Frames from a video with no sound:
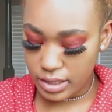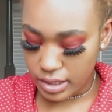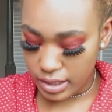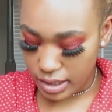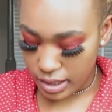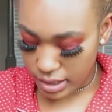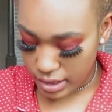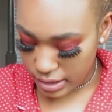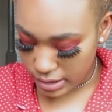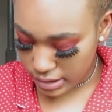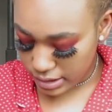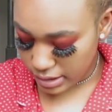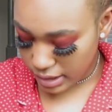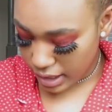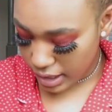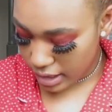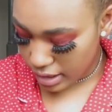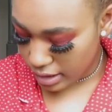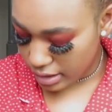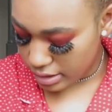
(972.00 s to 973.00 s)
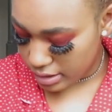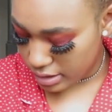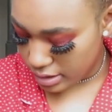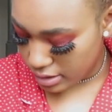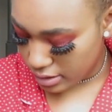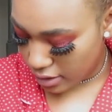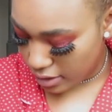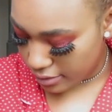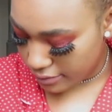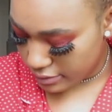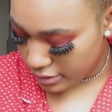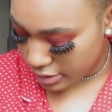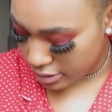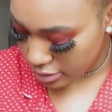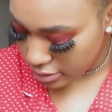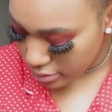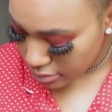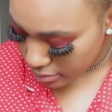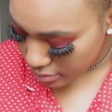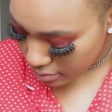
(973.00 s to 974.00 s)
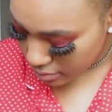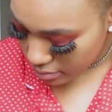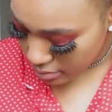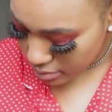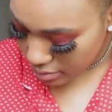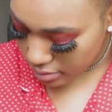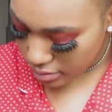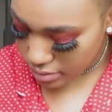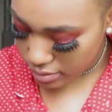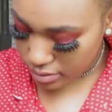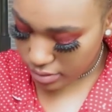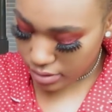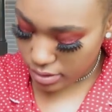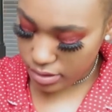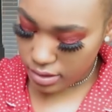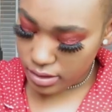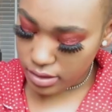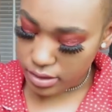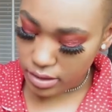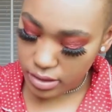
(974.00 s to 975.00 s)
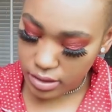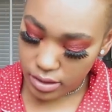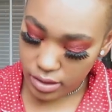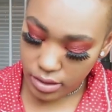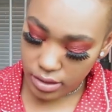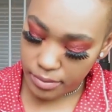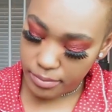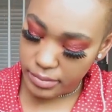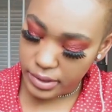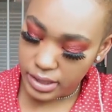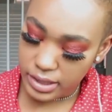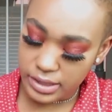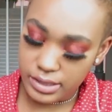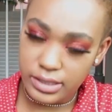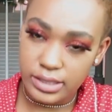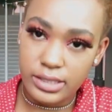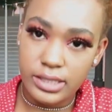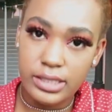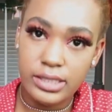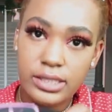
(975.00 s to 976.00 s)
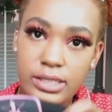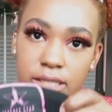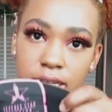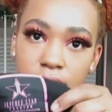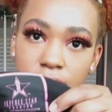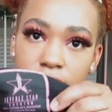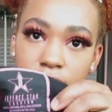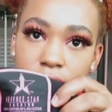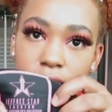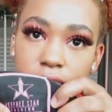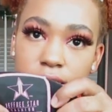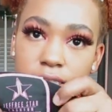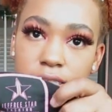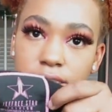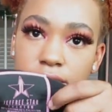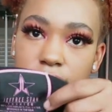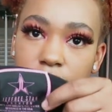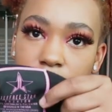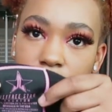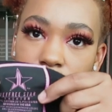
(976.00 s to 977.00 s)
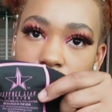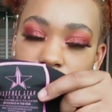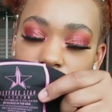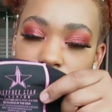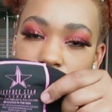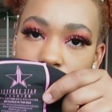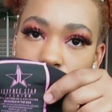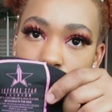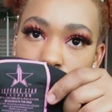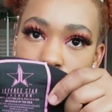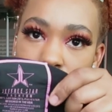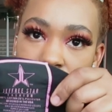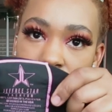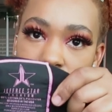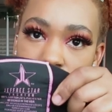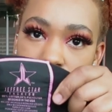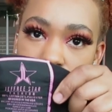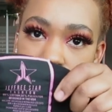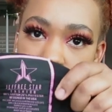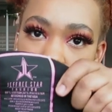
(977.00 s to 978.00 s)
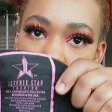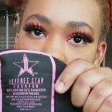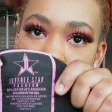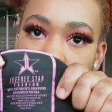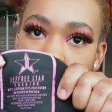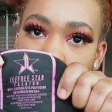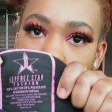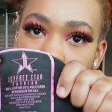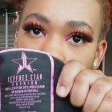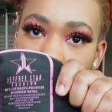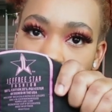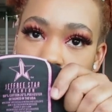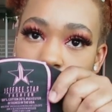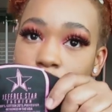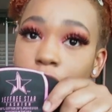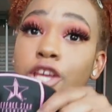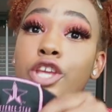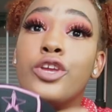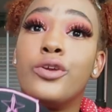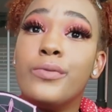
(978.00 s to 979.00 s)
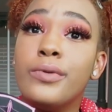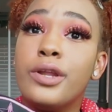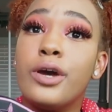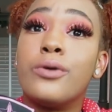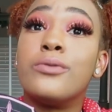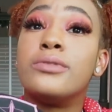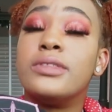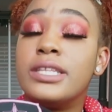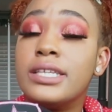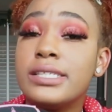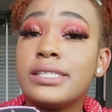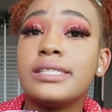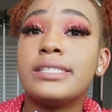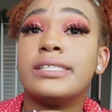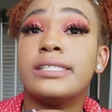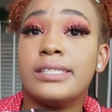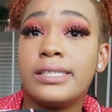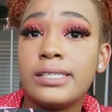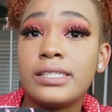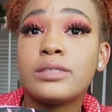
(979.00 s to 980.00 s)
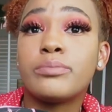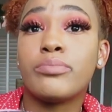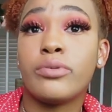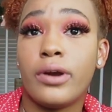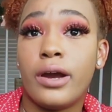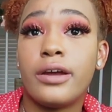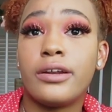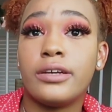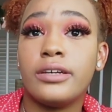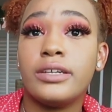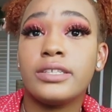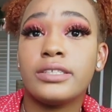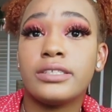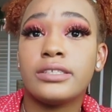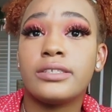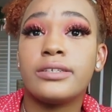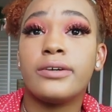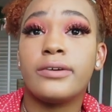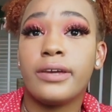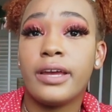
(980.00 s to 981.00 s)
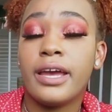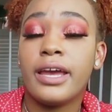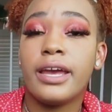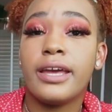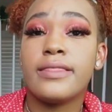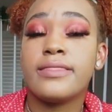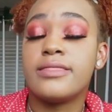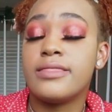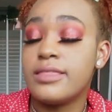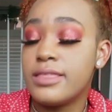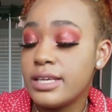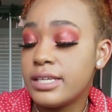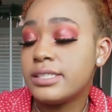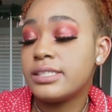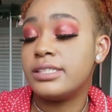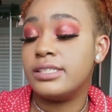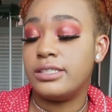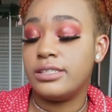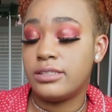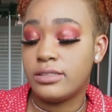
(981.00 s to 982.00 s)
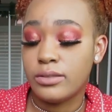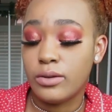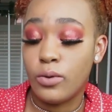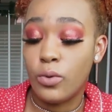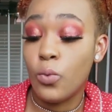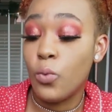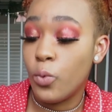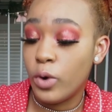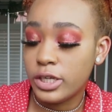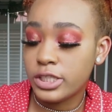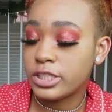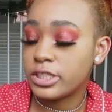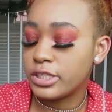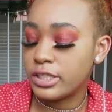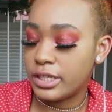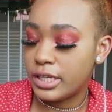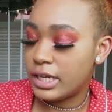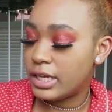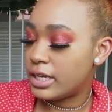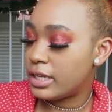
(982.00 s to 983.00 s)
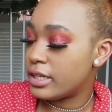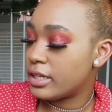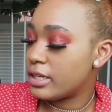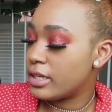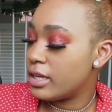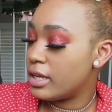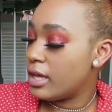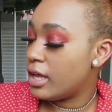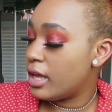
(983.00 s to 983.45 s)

And the inside is soft too. But his detailing is like amazing. He makes sure, like, you know, this is his product, okay? This is what you're getting.